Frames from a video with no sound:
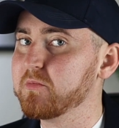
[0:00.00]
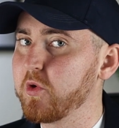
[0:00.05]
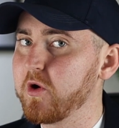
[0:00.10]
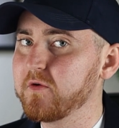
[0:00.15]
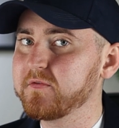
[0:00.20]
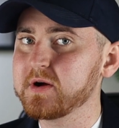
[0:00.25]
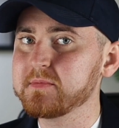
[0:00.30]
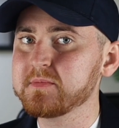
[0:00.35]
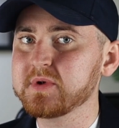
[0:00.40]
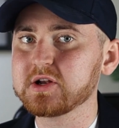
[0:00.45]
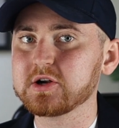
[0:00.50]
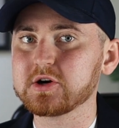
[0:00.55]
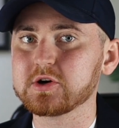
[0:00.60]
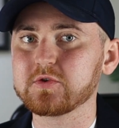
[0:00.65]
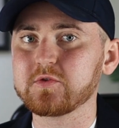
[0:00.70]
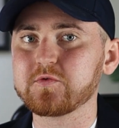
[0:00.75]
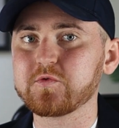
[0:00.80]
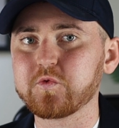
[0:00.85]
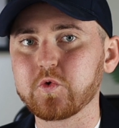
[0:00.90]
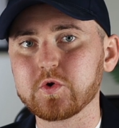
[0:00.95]
more
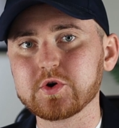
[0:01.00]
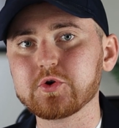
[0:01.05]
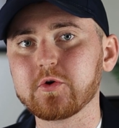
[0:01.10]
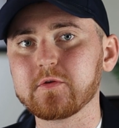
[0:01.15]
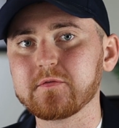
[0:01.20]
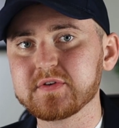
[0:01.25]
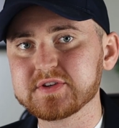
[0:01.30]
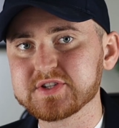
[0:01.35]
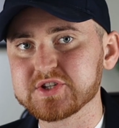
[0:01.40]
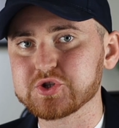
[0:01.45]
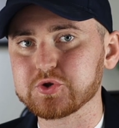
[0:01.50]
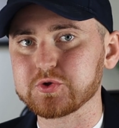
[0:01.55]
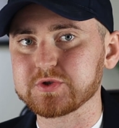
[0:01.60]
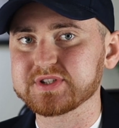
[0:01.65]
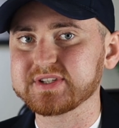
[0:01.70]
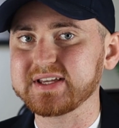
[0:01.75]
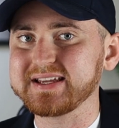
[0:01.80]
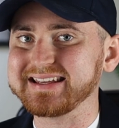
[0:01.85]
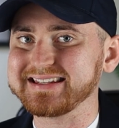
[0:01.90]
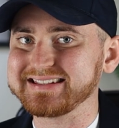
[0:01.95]
familiar for your
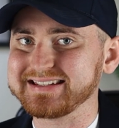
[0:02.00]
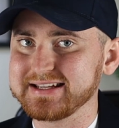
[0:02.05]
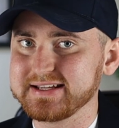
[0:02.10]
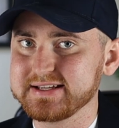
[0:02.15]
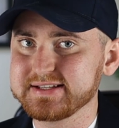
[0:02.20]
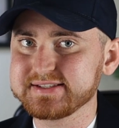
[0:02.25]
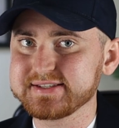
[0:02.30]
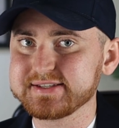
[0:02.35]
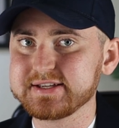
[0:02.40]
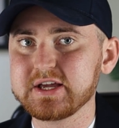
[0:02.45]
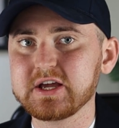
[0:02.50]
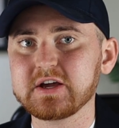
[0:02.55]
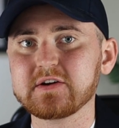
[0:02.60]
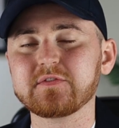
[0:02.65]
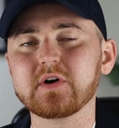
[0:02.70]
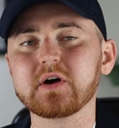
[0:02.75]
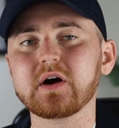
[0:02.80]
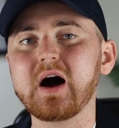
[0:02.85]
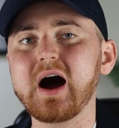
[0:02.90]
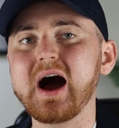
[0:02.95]
visitors it is,
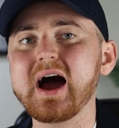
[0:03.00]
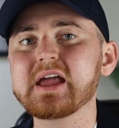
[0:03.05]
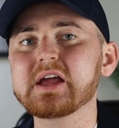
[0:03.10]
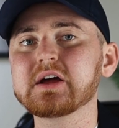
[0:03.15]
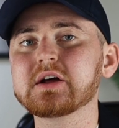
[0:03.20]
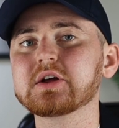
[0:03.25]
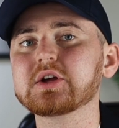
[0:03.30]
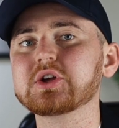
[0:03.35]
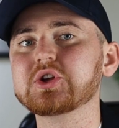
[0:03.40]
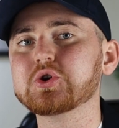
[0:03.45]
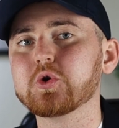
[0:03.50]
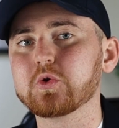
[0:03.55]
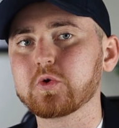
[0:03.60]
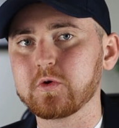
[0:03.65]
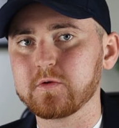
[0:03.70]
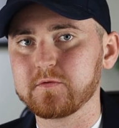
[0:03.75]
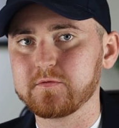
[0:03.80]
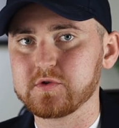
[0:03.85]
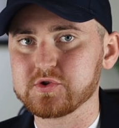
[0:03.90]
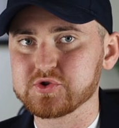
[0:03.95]
the higher your
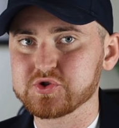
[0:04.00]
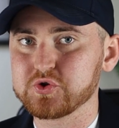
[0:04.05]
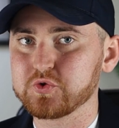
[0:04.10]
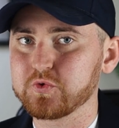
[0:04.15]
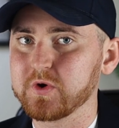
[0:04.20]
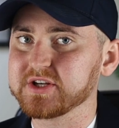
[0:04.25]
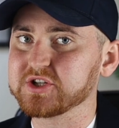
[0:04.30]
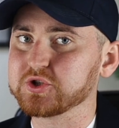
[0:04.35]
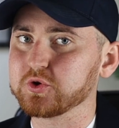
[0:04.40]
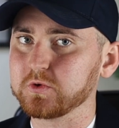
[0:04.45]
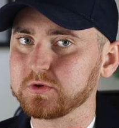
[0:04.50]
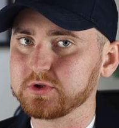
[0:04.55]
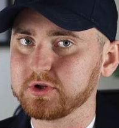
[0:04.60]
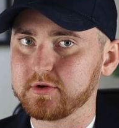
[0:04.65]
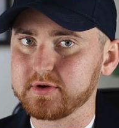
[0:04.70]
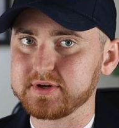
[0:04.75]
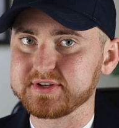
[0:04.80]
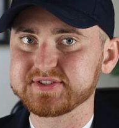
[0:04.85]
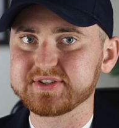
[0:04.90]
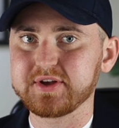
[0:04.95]
conversion rate you will
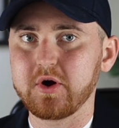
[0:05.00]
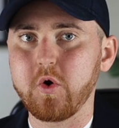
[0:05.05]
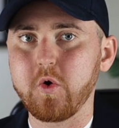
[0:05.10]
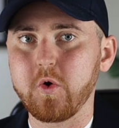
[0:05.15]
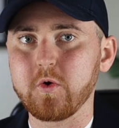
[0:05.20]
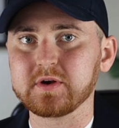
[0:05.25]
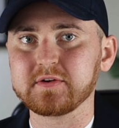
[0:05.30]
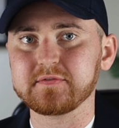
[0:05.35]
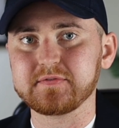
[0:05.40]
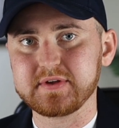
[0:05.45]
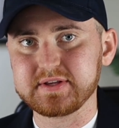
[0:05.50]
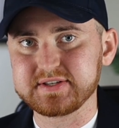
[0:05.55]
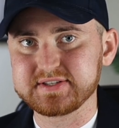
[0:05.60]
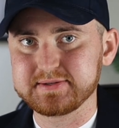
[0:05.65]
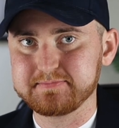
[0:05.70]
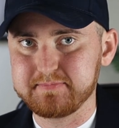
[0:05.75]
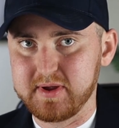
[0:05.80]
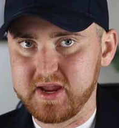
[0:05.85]
notice on this